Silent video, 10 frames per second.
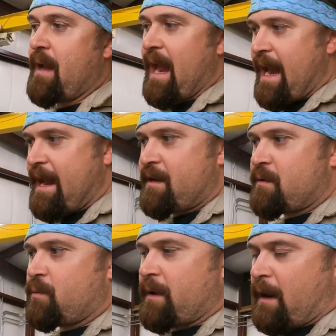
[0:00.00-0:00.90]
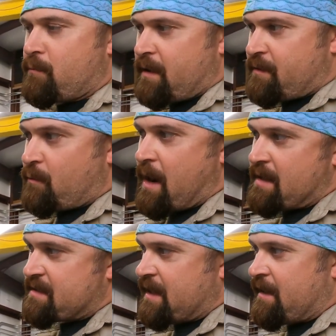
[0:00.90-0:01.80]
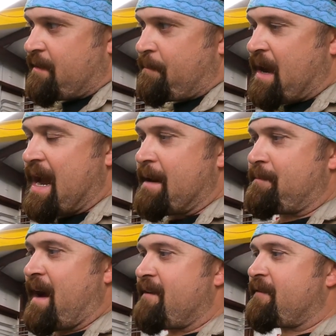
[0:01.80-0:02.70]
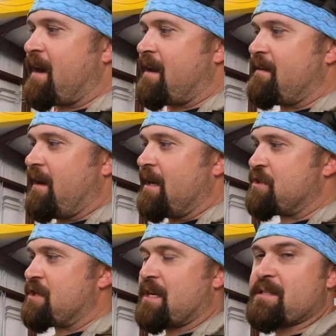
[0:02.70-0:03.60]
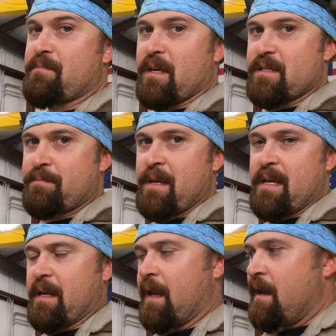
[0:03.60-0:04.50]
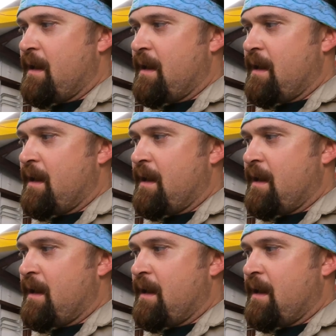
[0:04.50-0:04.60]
and when I run the right side of the pipe, I've got to adjust my speed.